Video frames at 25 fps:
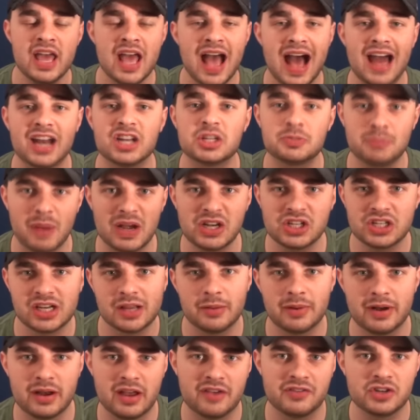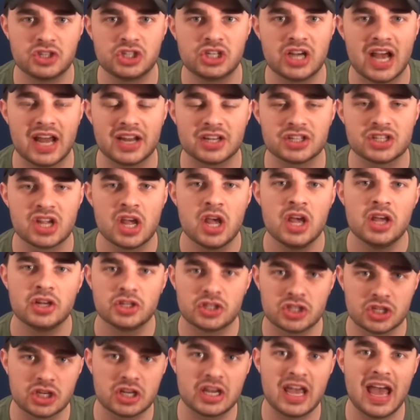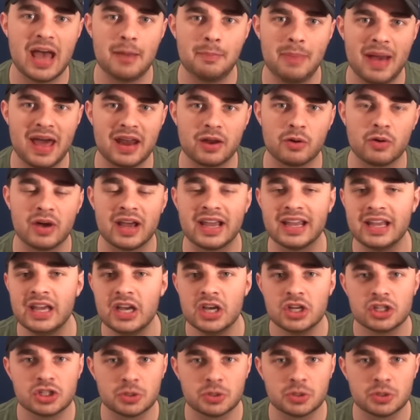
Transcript: And especially when you have a chance to get a penalty,